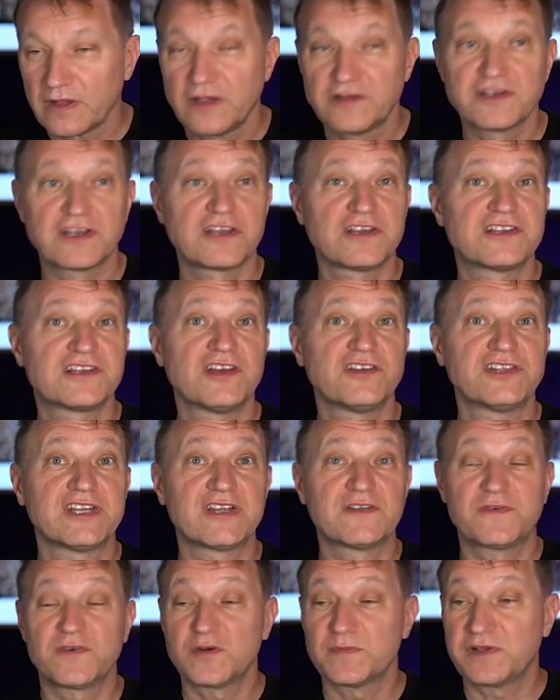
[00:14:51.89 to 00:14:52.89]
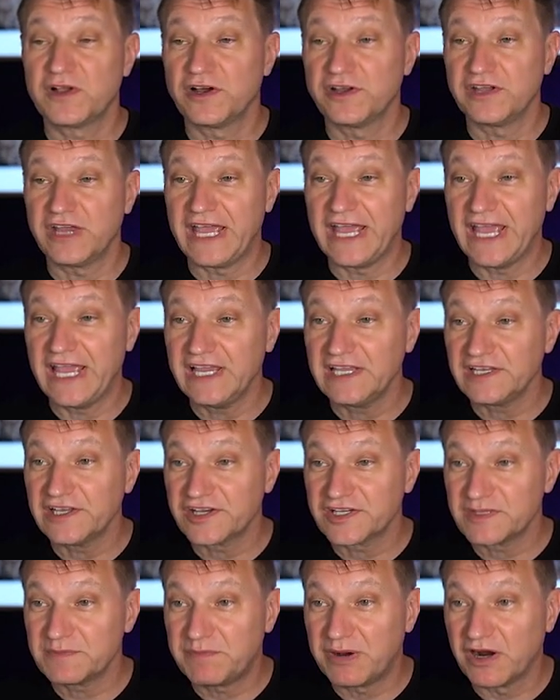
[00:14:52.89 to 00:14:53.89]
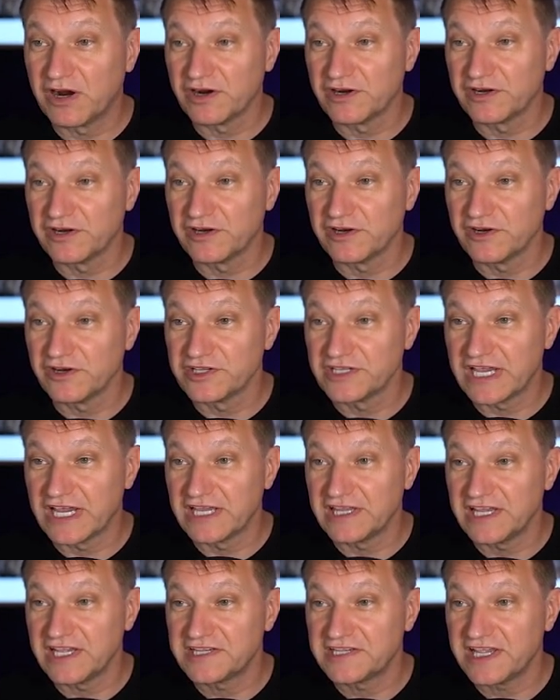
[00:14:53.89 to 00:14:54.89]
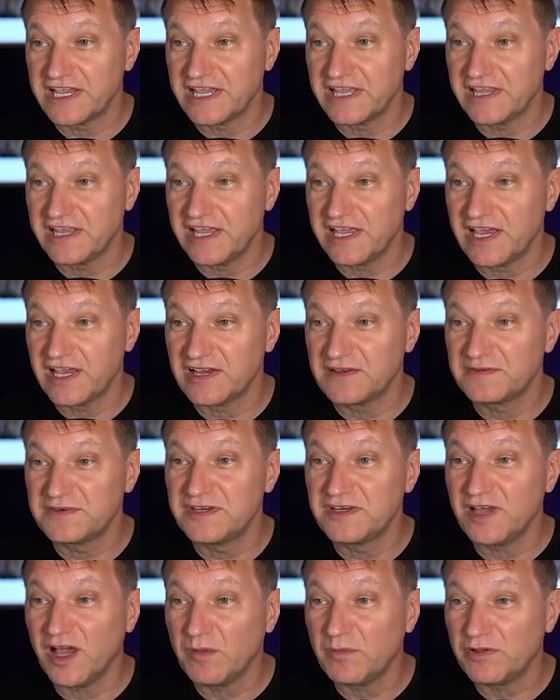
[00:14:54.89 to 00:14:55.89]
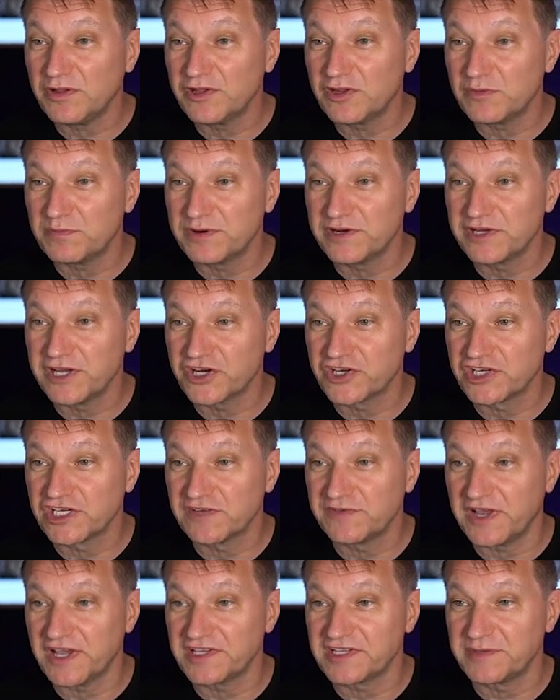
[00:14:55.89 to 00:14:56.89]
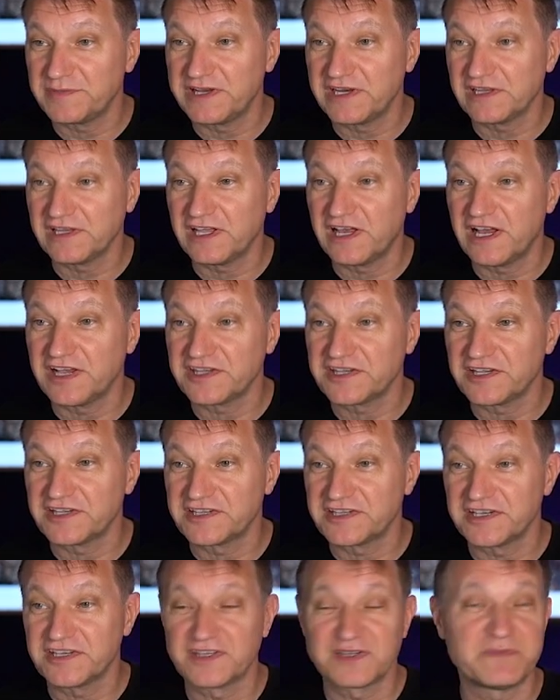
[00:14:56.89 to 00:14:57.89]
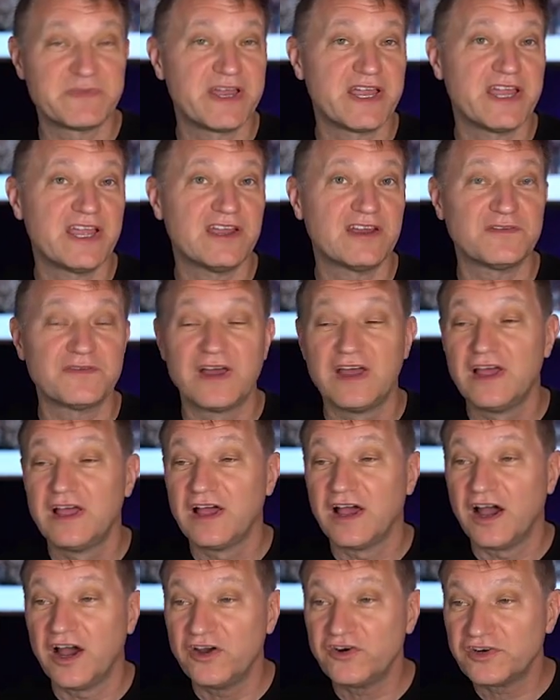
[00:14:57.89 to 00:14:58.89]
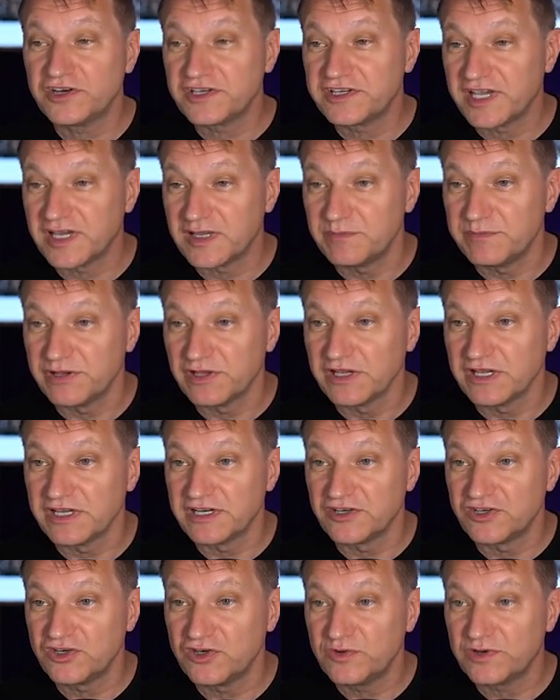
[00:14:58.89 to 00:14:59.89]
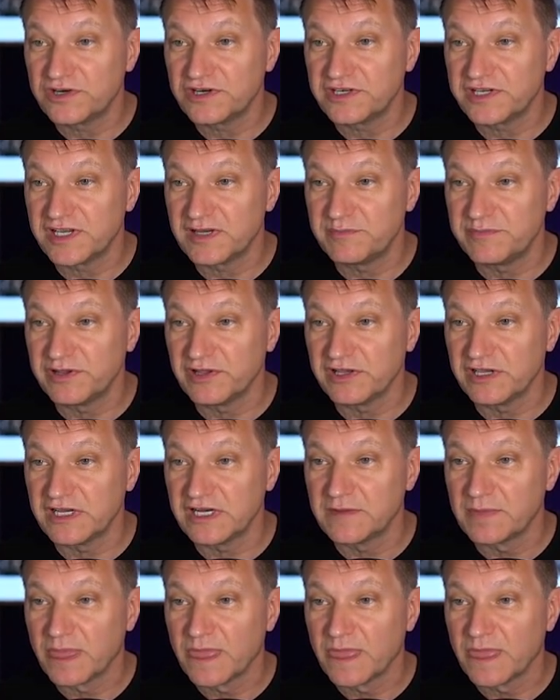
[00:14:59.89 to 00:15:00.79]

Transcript: It's a consulting firm called Alix Partners, and they say they have doubled their prediction of estimated losses since May of $110 billion to $210 billion.